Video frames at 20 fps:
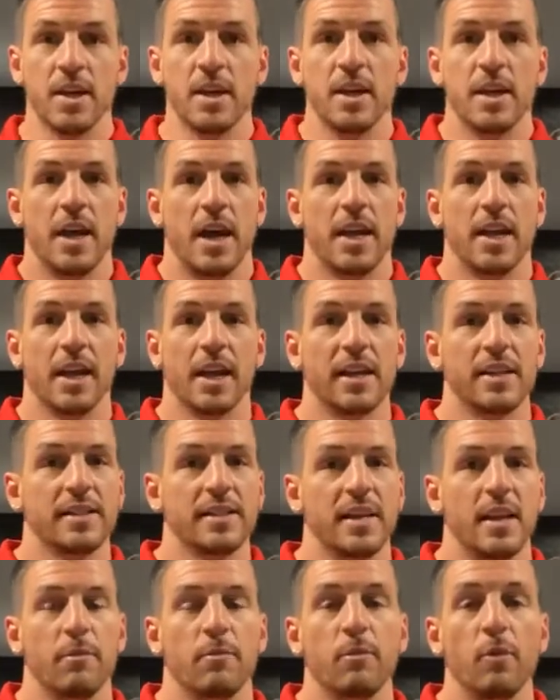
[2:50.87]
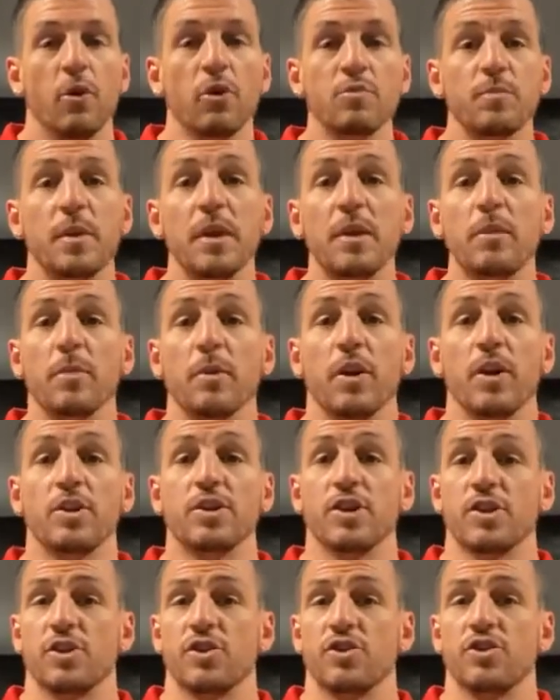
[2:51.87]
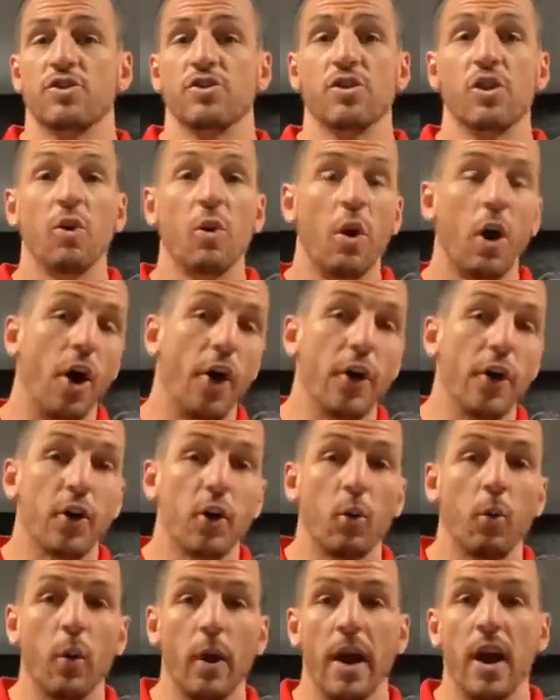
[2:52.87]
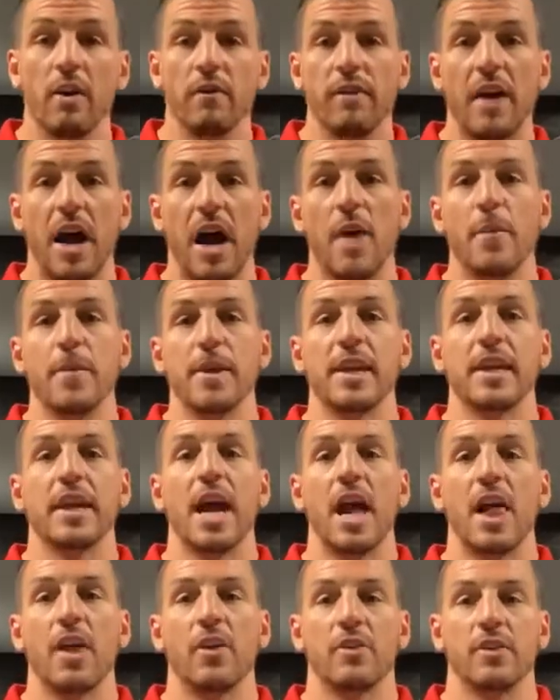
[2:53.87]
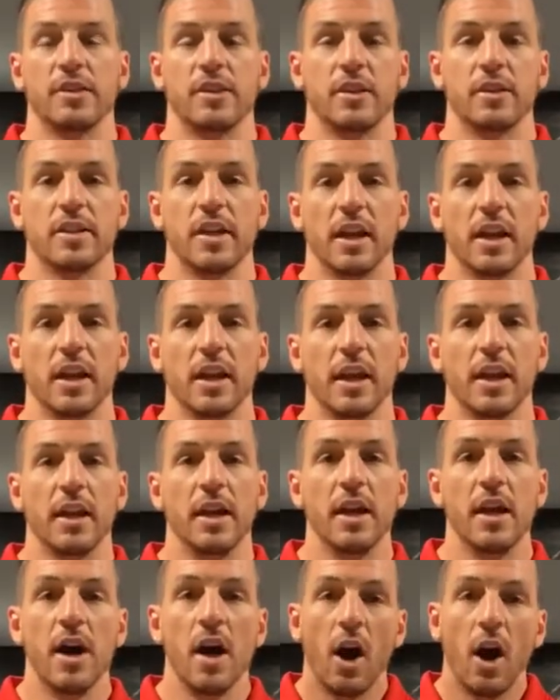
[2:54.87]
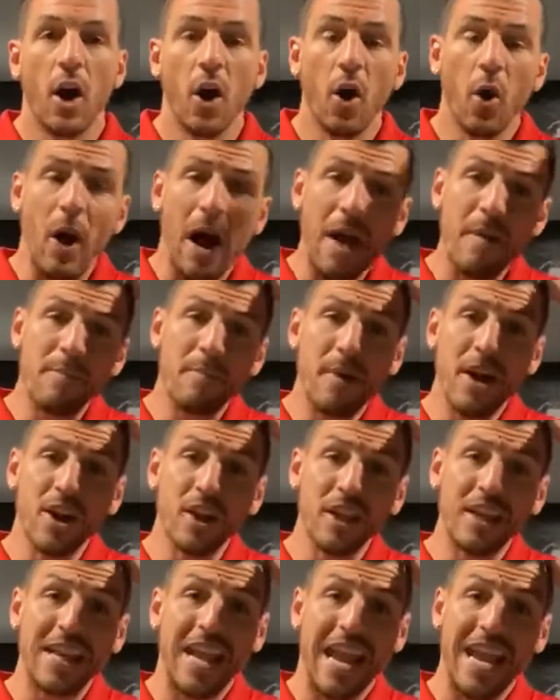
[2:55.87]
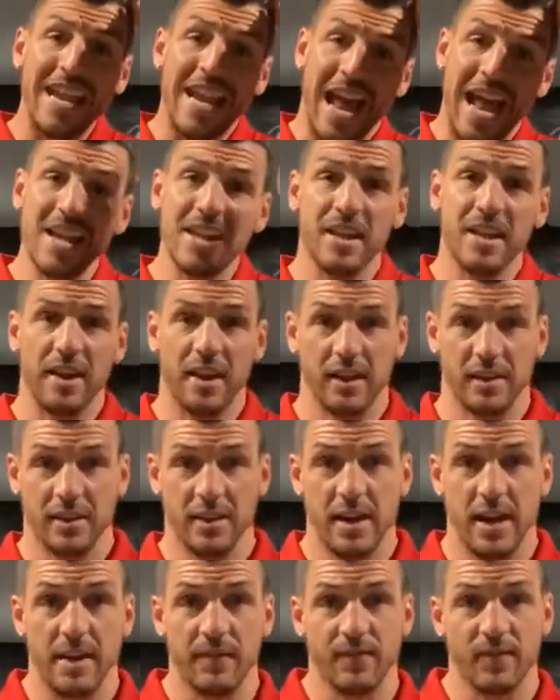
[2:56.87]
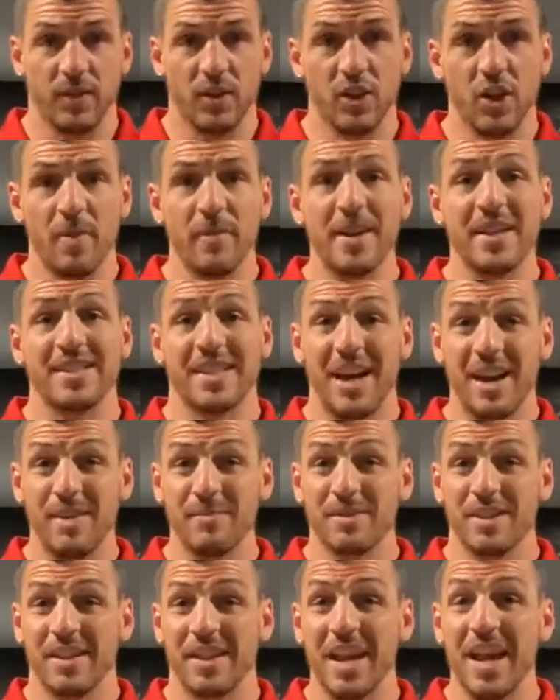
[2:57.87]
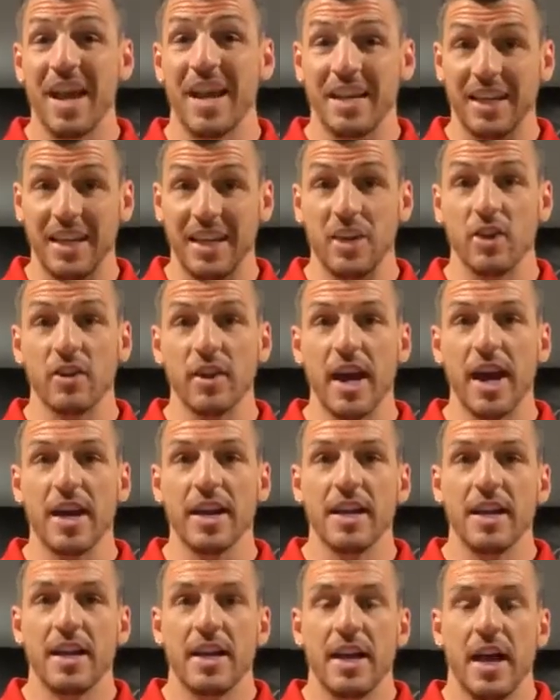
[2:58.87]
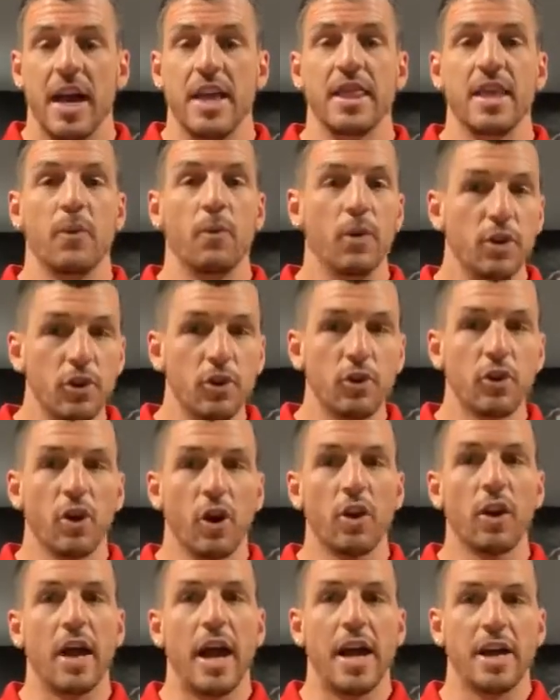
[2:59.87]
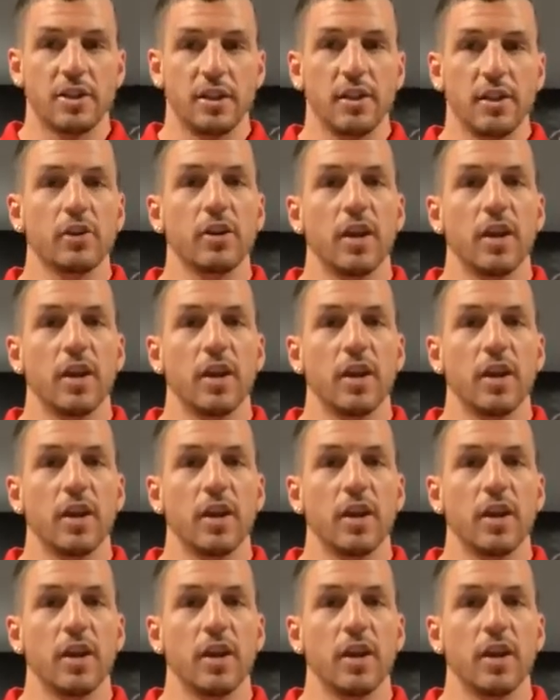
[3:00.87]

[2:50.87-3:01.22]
And like I said, most people are just so unaware of how many calories they're taking in. Oh, I barely ate anything today. You know how many times a day I hear that? And then when you go to actually, okay,